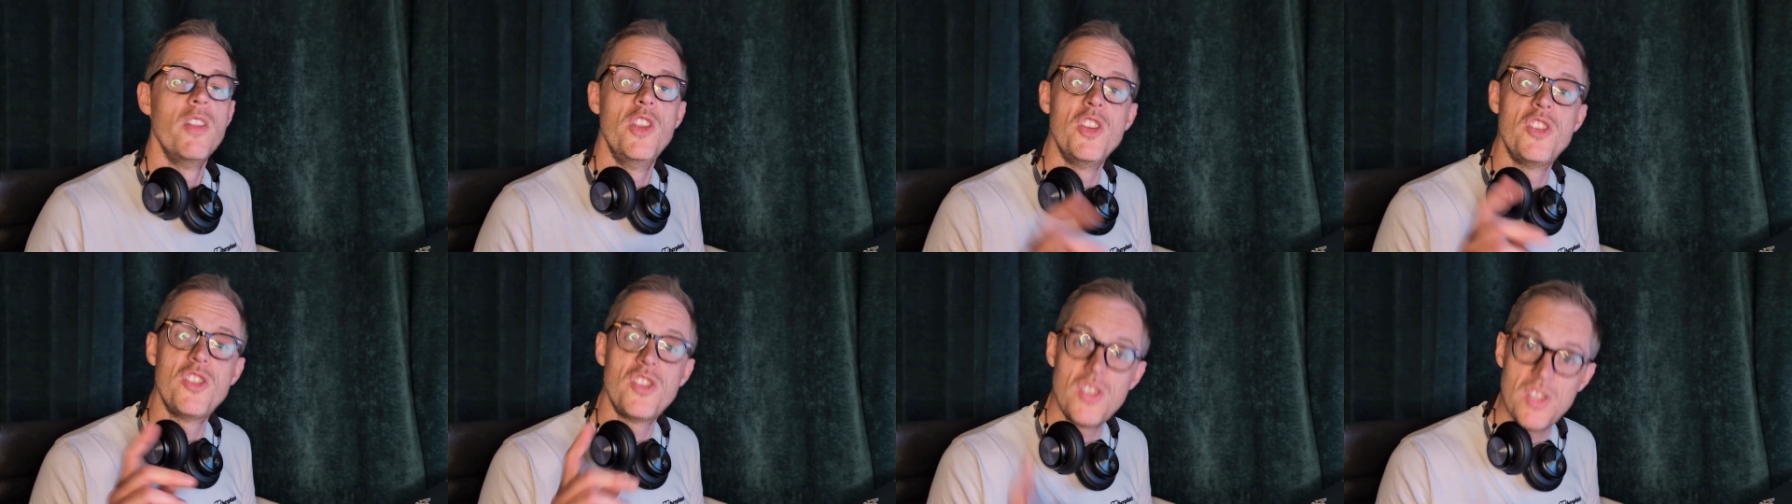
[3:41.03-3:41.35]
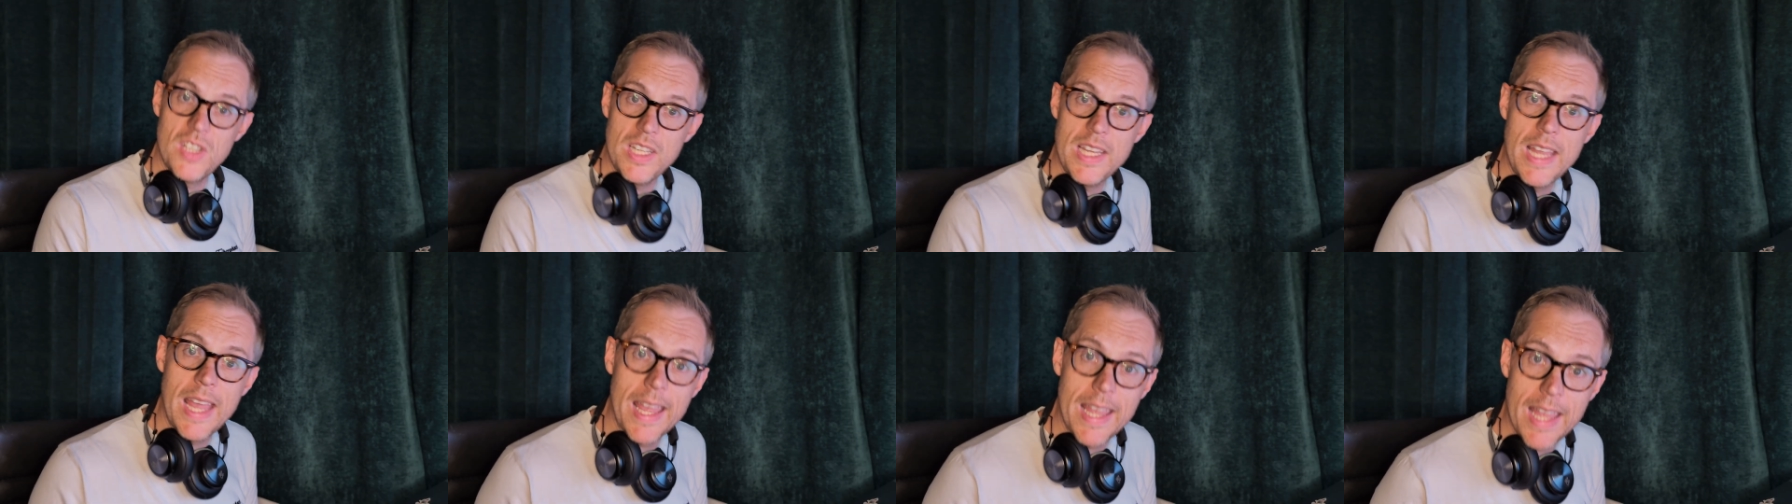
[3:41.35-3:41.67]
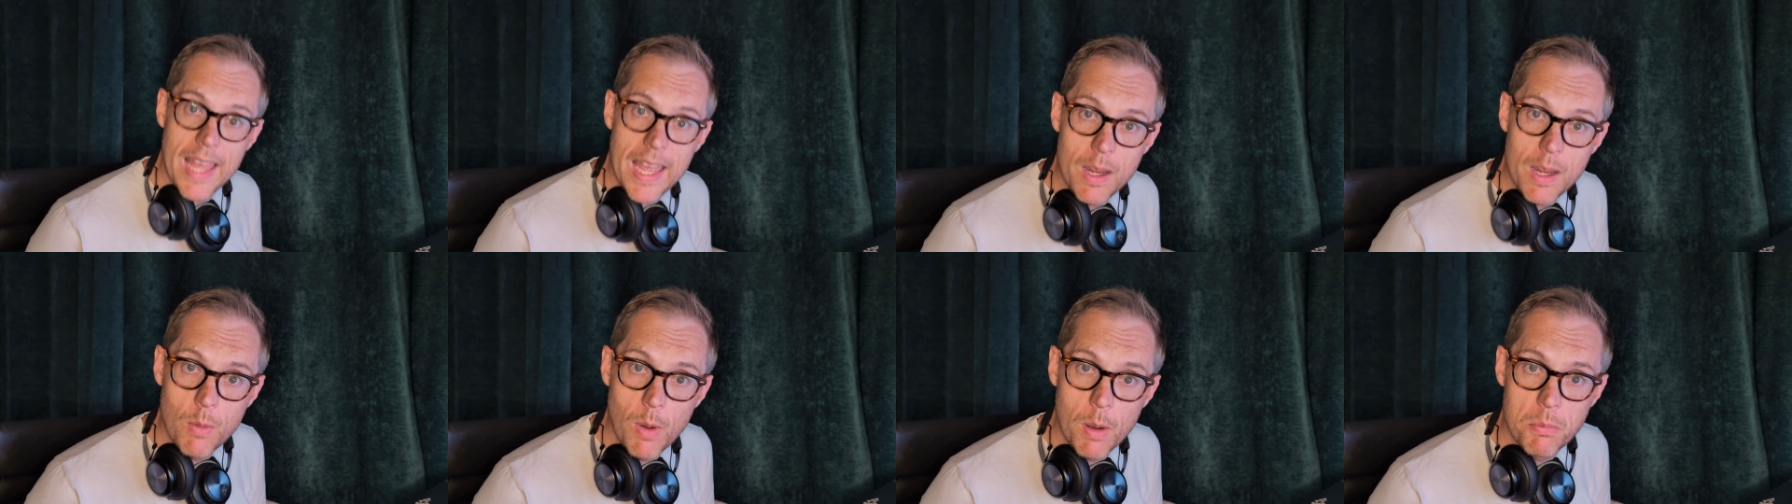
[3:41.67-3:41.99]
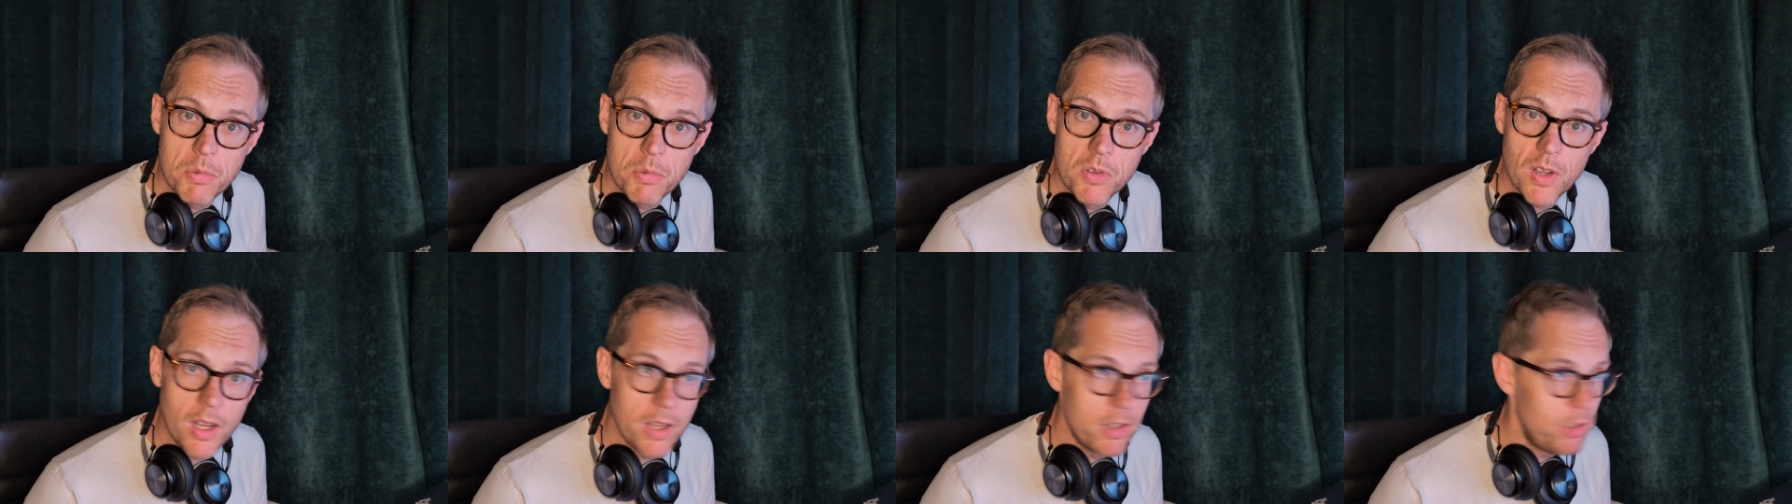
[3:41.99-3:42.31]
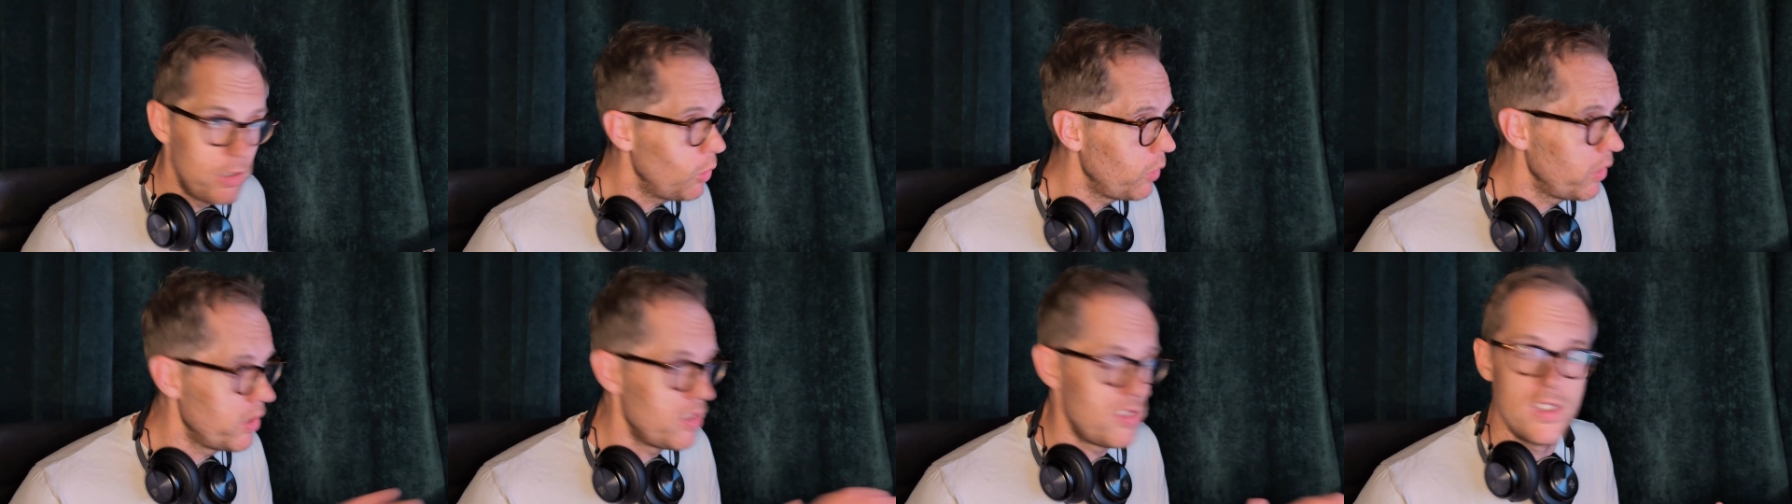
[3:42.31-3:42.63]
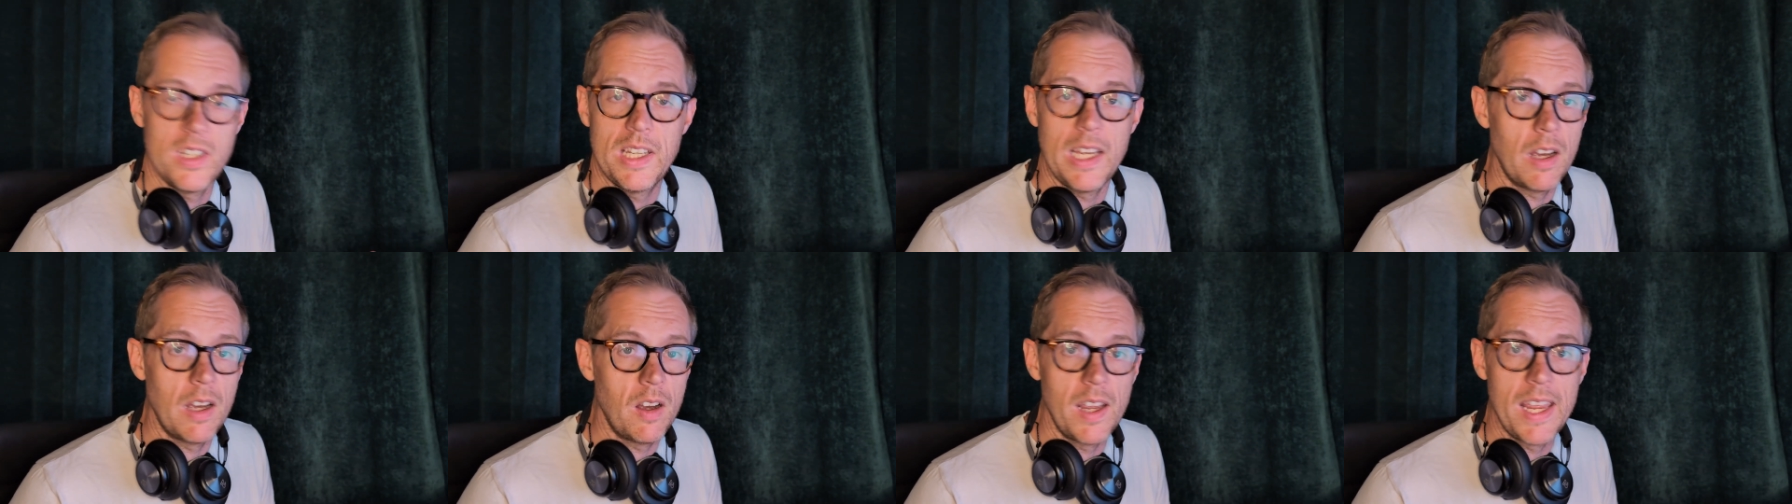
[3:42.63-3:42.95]
The CAA website, not the
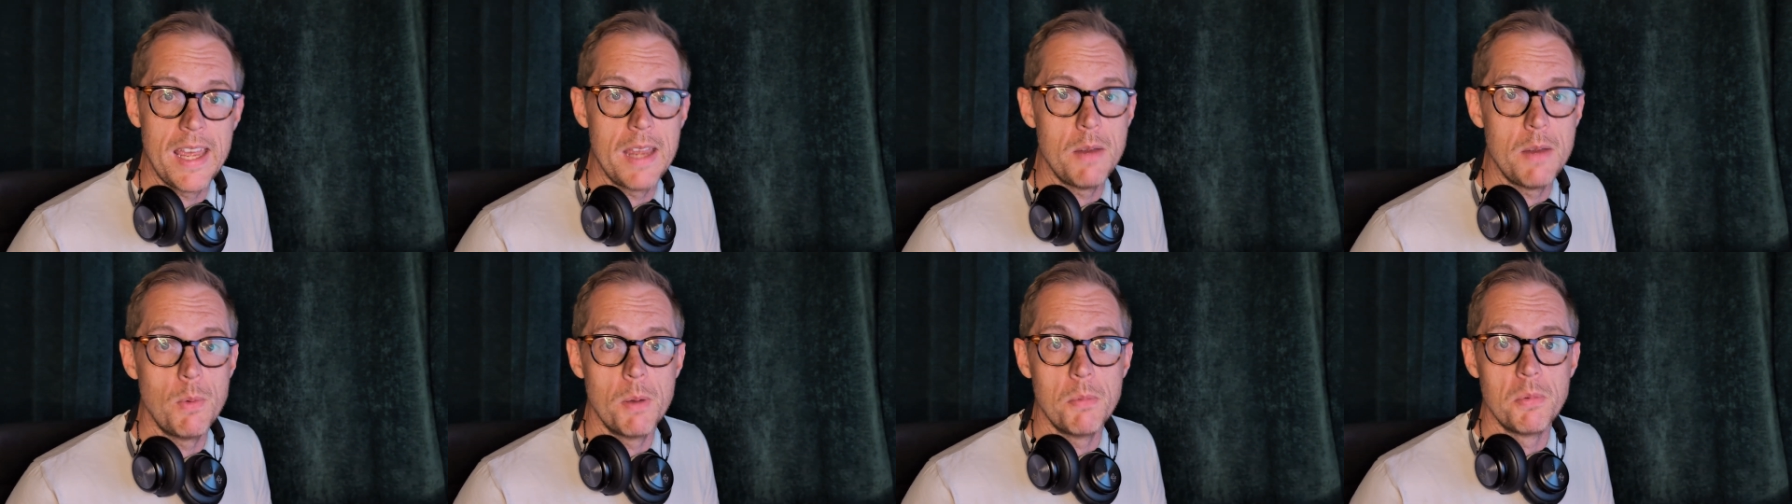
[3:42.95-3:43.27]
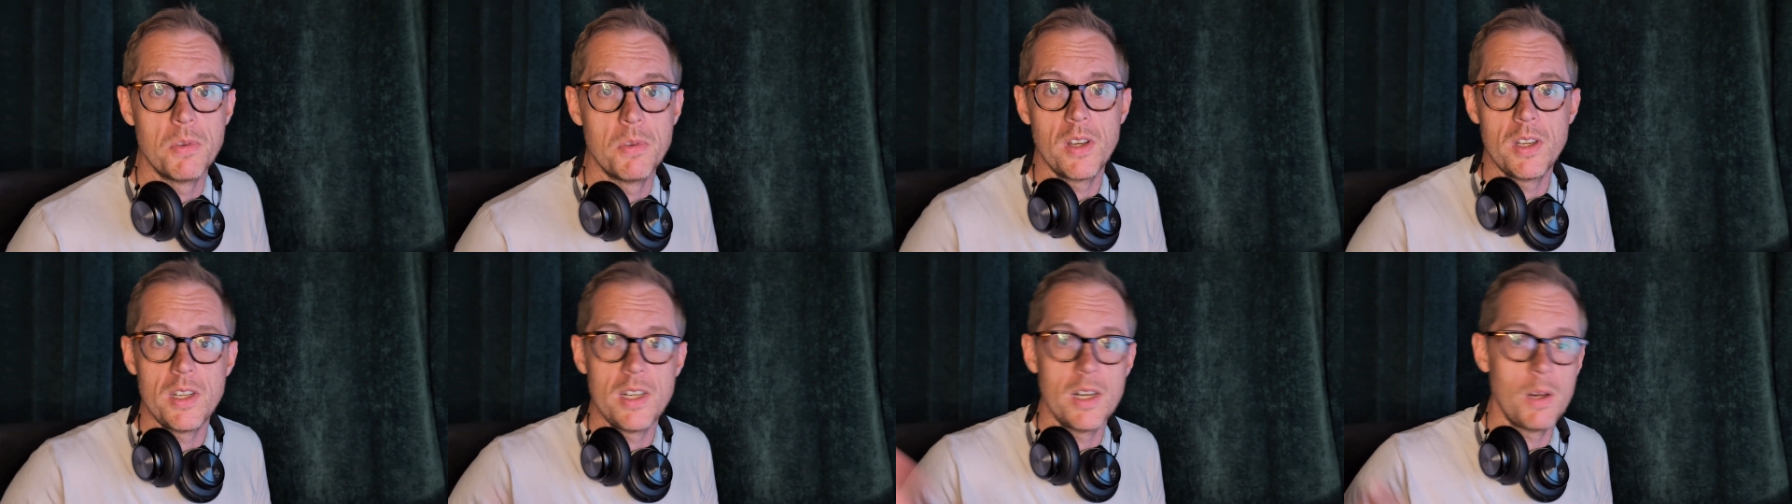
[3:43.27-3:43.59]
CIA website.